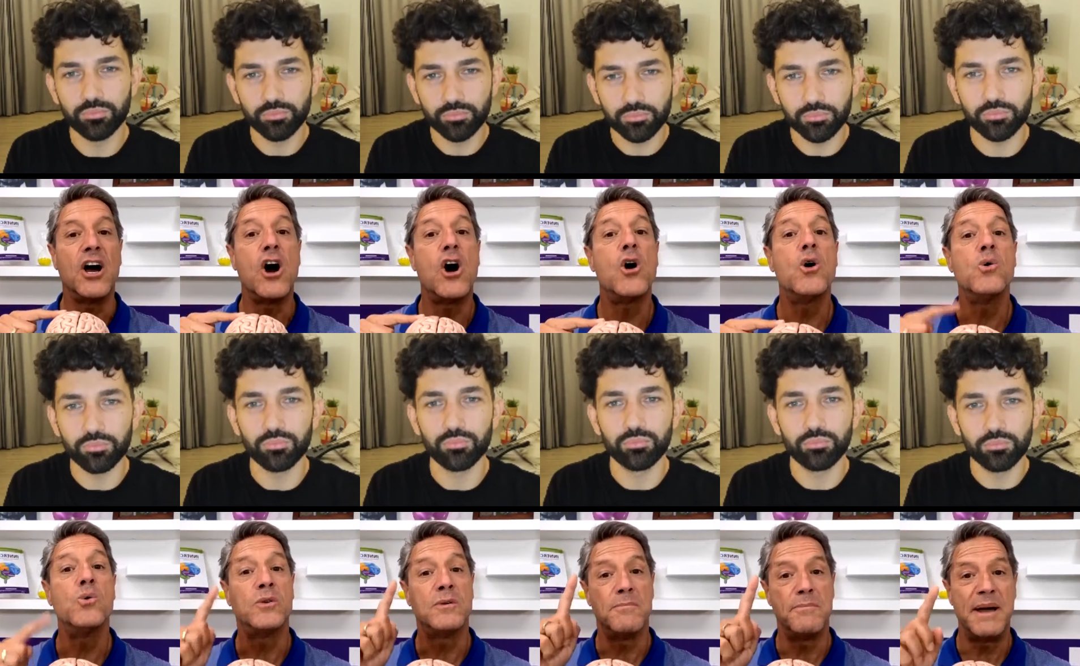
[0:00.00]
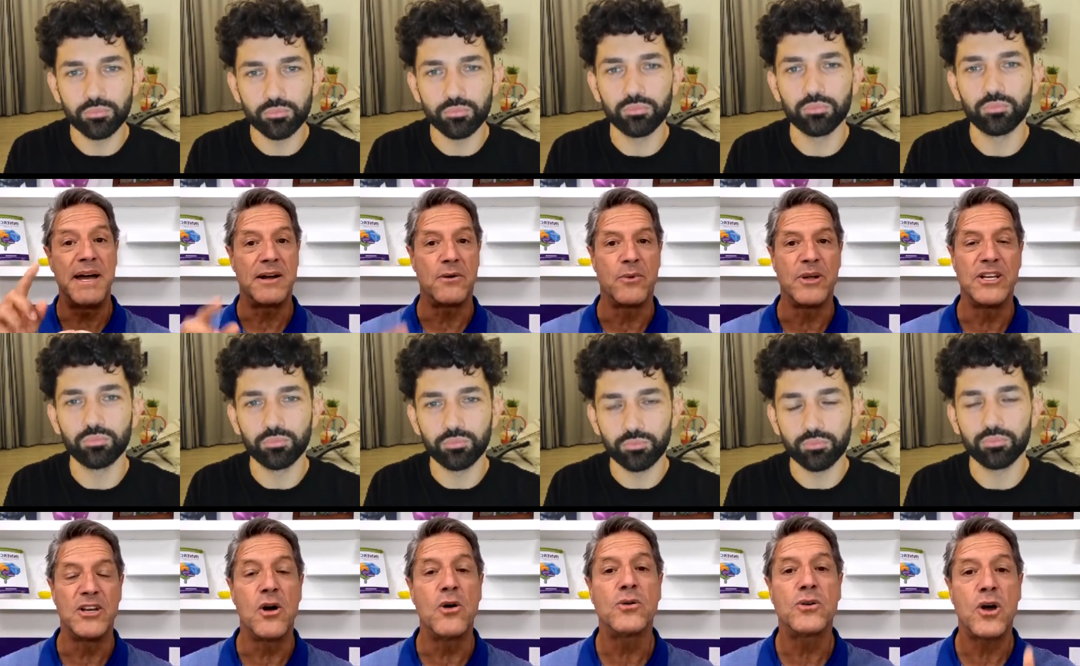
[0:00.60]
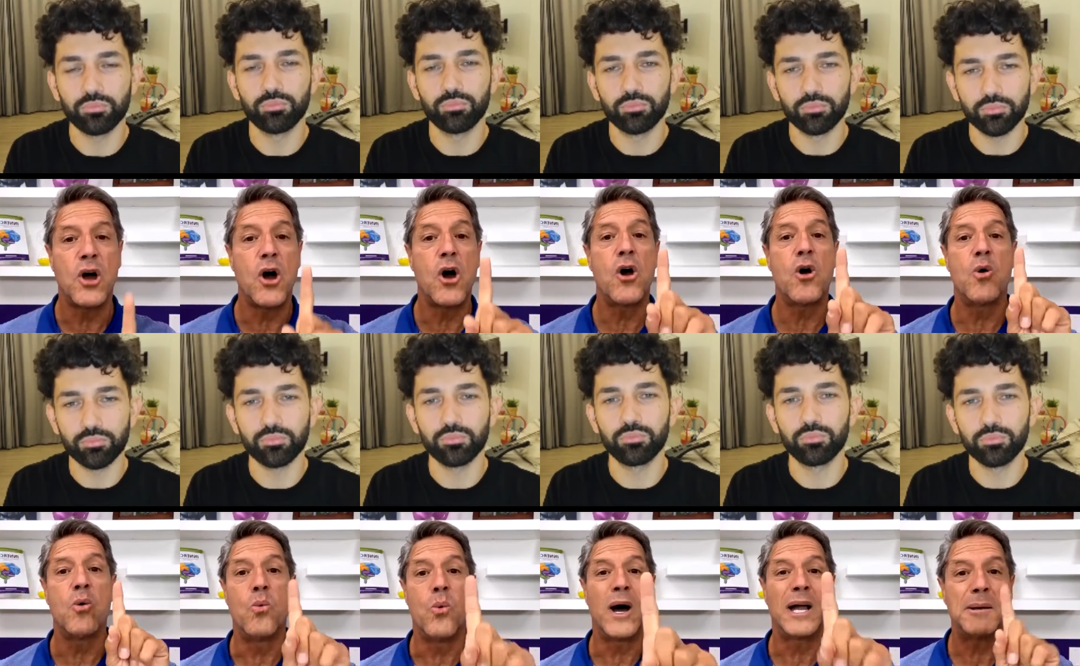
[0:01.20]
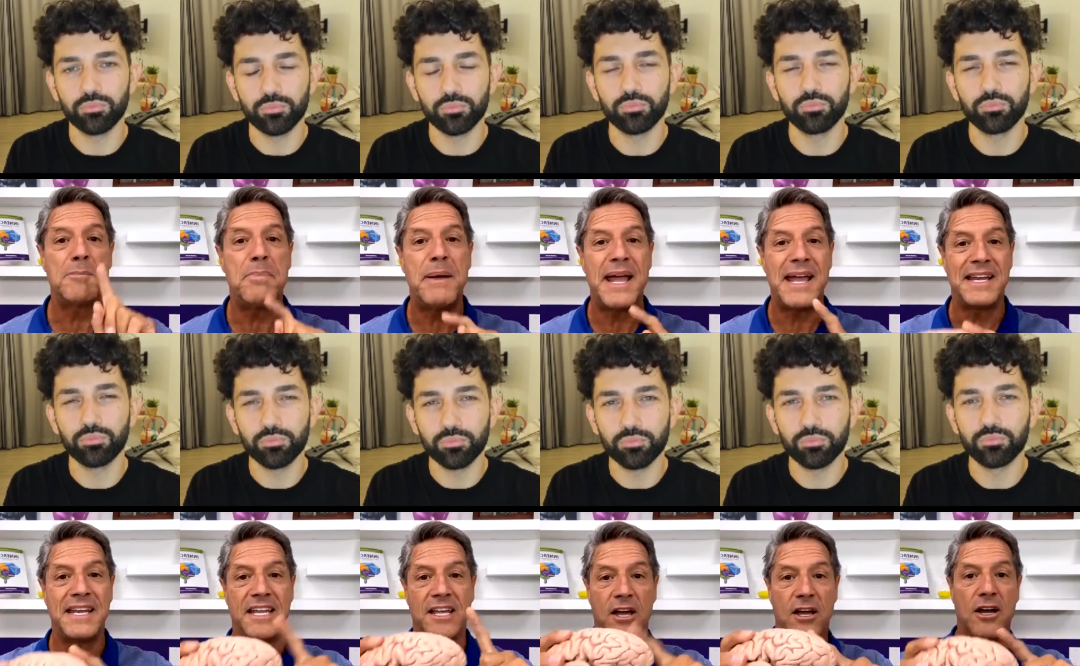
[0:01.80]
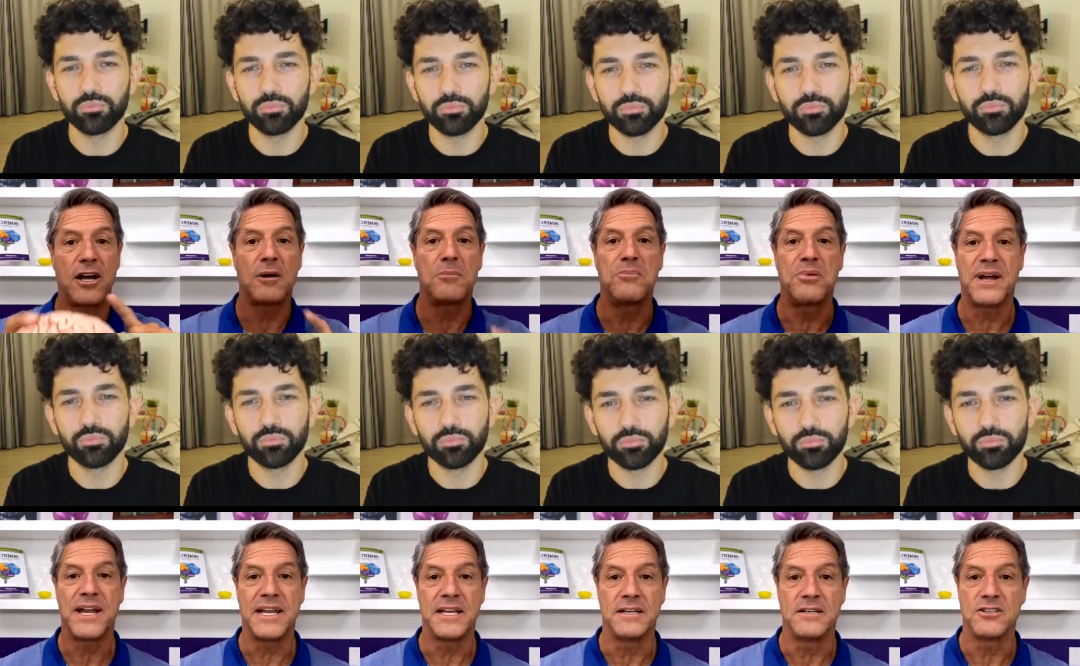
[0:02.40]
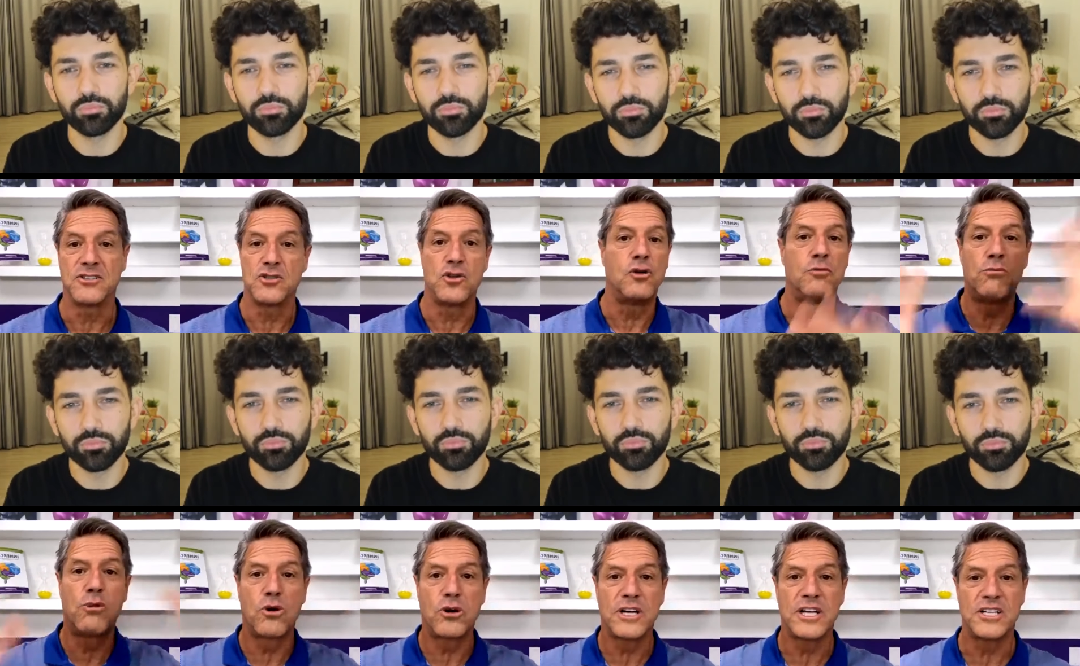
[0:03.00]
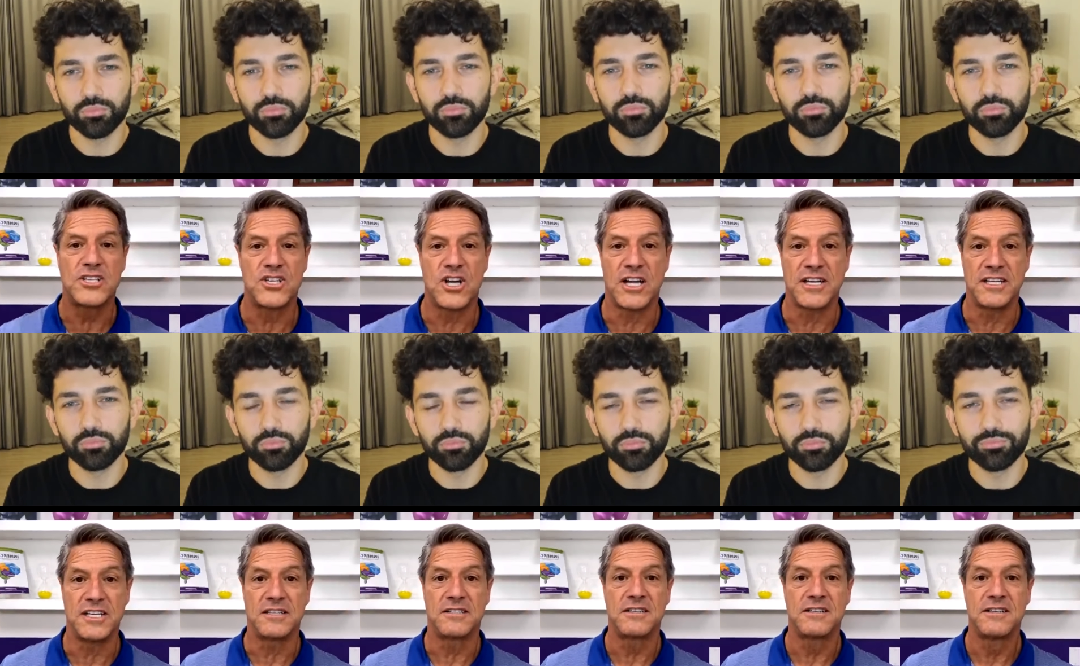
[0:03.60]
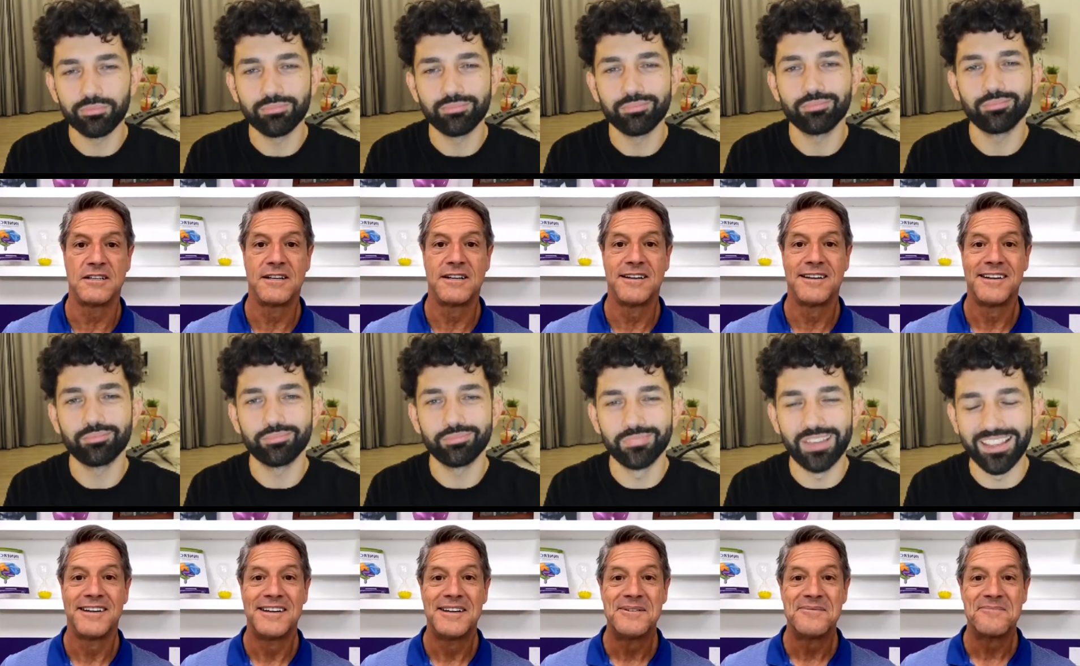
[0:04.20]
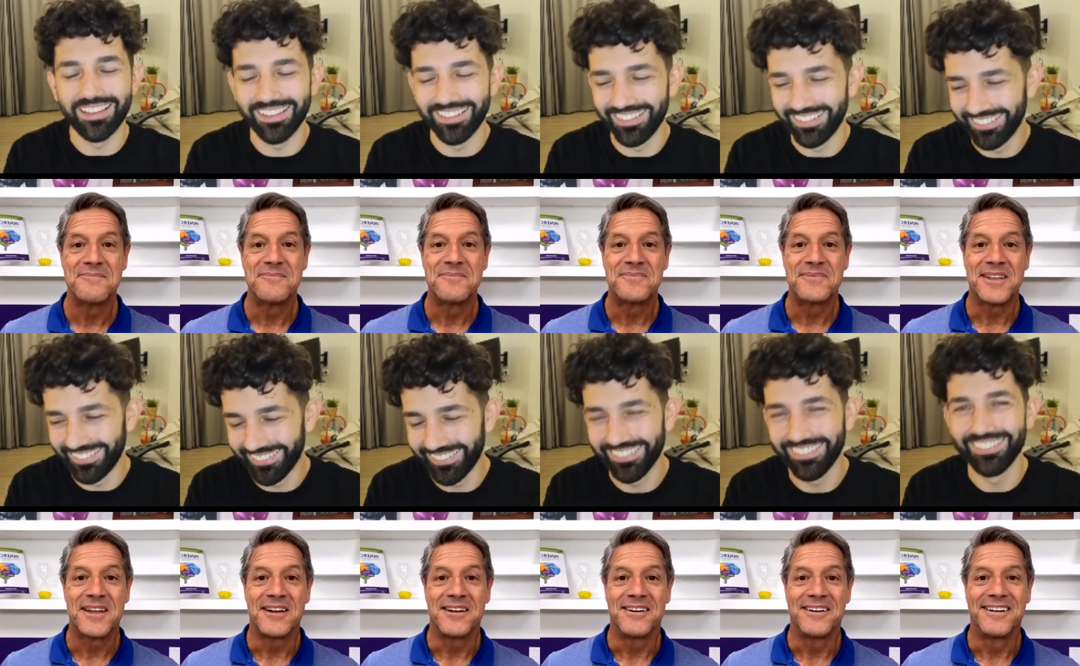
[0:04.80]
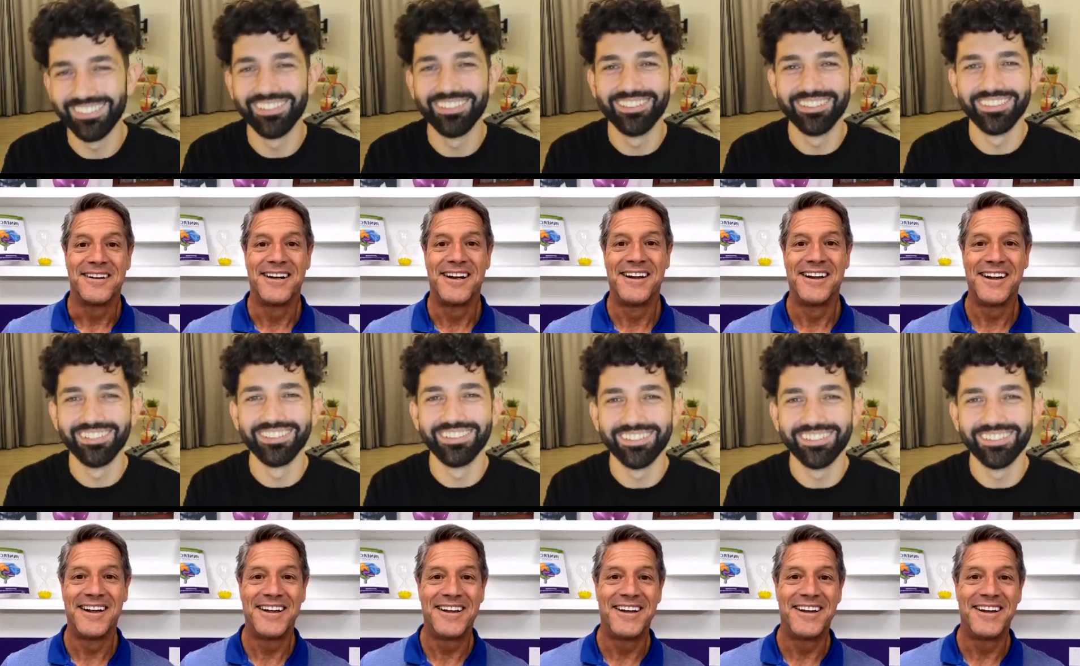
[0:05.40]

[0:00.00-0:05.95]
Speaker 1: own better. We don't owe one penny on our brain. There's no mortgage on it.